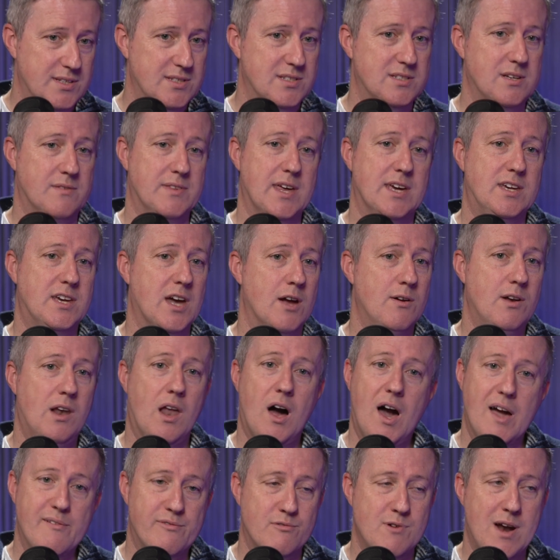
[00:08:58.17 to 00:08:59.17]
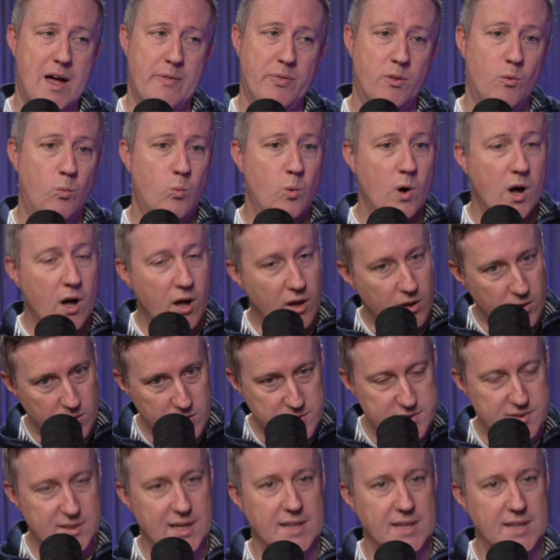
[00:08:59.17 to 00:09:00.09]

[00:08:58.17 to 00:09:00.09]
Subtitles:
so they go live around the world